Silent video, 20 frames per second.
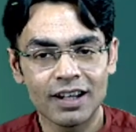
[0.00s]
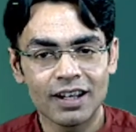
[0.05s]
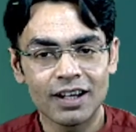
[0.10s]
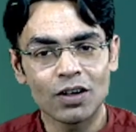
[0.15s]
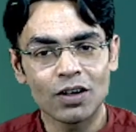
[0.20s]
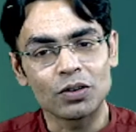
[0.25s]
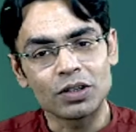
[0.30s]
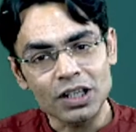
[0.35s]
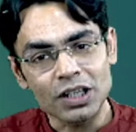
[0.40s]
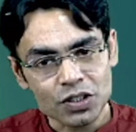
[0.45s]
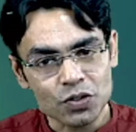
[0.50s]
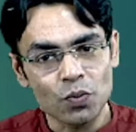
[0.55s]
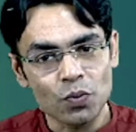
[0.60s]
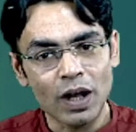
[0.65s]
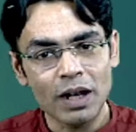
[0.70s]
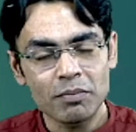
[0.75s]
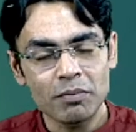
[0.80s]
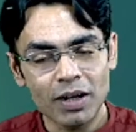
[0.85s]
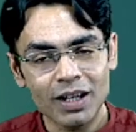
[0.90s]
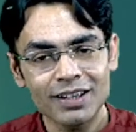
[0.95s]
Now this
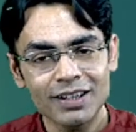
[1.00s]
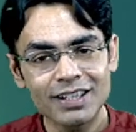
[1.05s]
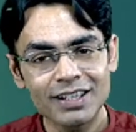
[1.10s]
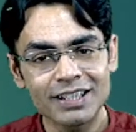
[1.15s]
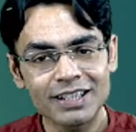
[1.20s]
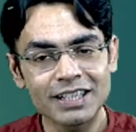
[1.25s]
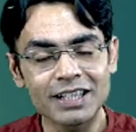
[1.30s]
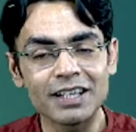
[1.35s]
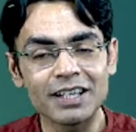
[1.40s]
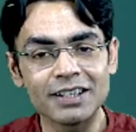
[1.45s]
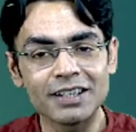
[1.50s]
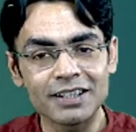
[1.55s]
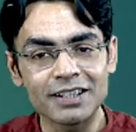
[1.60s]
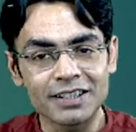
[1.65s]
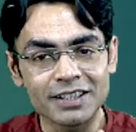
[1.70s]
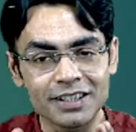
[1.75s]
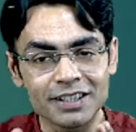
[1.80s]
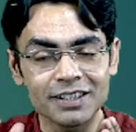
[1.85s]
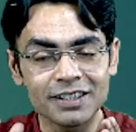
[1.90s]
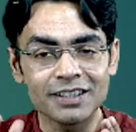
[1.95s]
1 month,
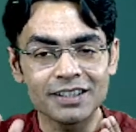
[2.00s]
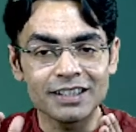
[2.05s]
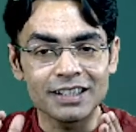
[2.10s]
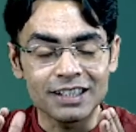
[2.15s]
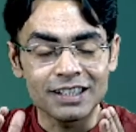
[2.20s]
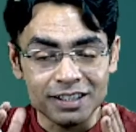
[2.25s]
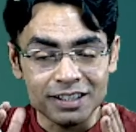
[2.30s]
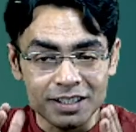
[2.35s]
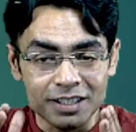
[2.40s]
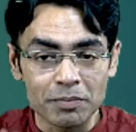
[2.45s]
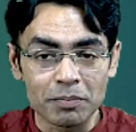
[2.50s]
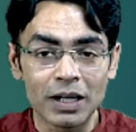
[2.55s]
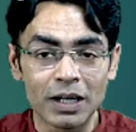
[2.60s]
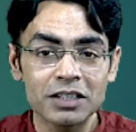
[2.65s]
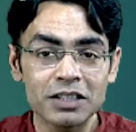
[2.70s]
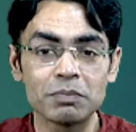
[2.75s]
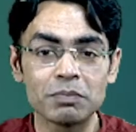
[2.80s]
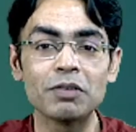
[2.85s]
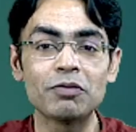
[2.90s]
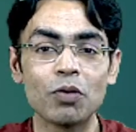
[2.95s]
the
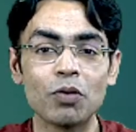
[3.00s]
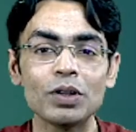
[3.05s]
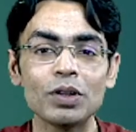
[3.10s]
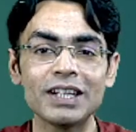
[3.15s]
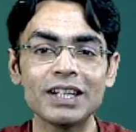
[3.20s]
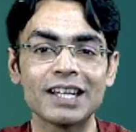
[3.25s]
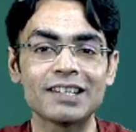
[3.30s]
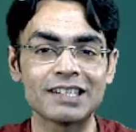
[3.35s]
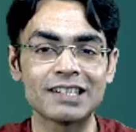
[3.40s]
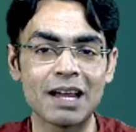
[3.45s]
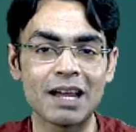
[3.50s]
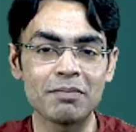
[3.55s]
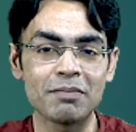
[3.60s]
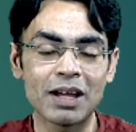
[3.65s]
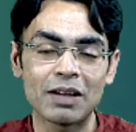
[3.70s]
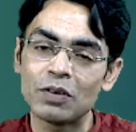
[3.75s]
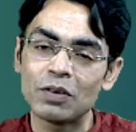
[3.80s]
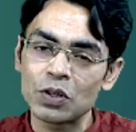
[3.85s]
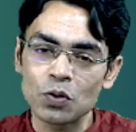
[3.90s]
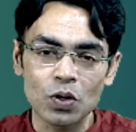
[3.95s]
month before the exam,
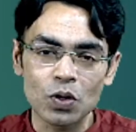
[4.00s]
and we